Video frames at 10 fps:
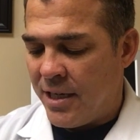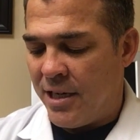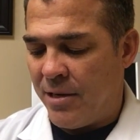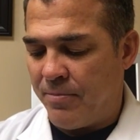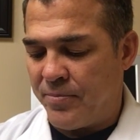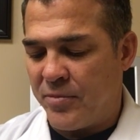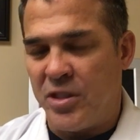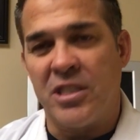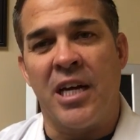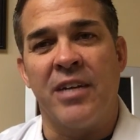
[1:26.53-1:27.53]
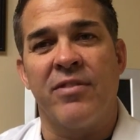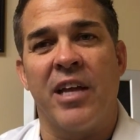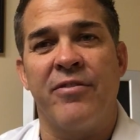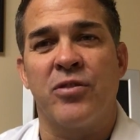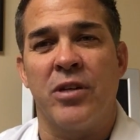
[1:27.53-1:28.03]
Um, just kind of
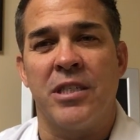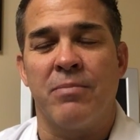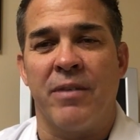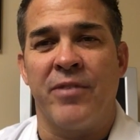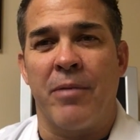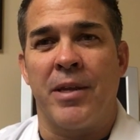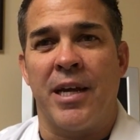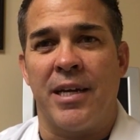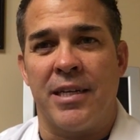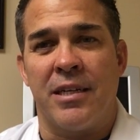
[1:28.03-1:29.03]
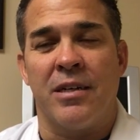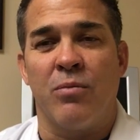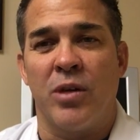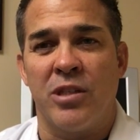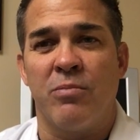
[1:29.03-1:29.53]
life choice, my family and I uh,
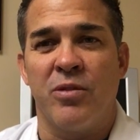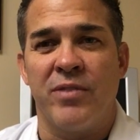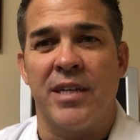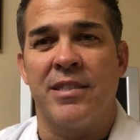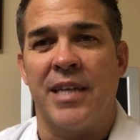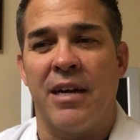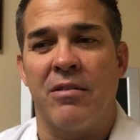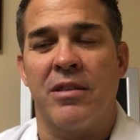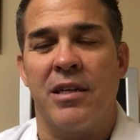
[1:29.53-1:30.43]
wanted to move down south.